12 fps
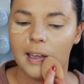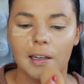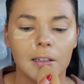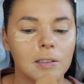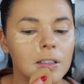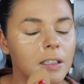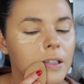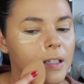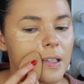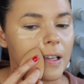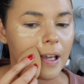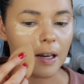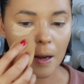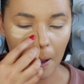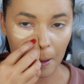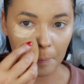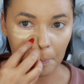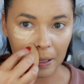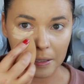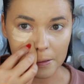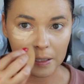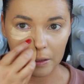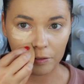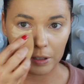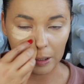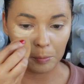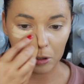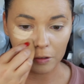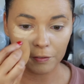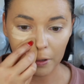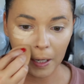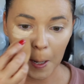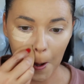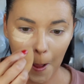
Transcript: it looks on the skin, and it blends in really beautifully.